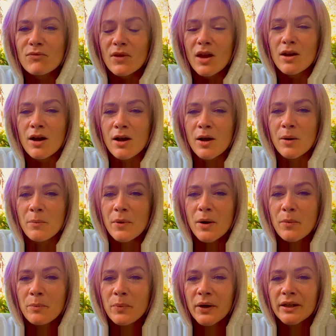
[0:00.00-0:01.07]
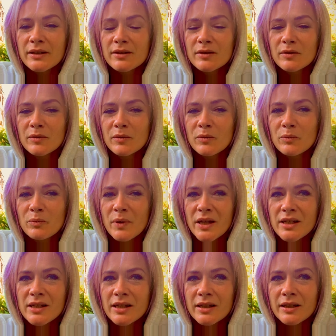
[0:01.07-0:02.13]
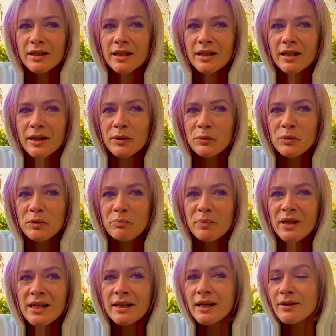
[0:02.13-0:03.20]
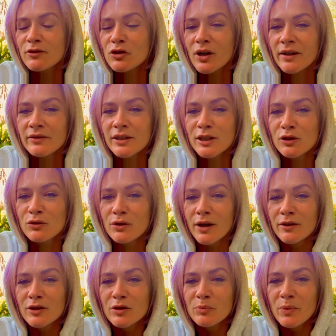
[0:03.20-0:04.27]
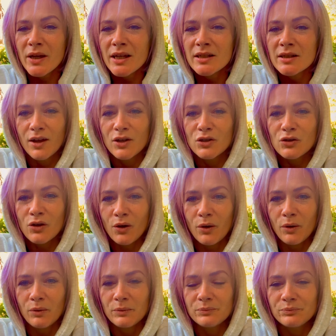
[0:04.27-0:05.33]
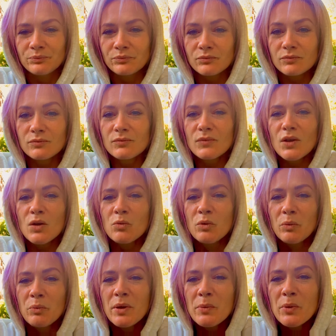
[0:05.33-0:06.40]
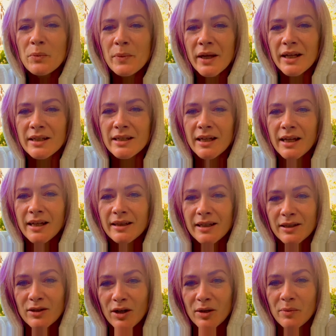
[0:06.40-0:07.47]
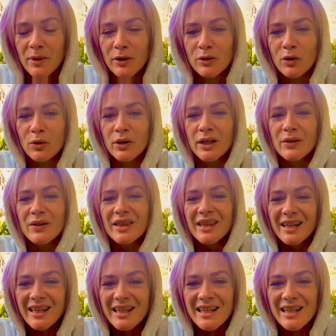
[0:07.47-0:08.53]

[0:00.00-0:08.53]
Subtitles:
But basically it would be like traveling through outer space. So when people meditate and they talk about going within,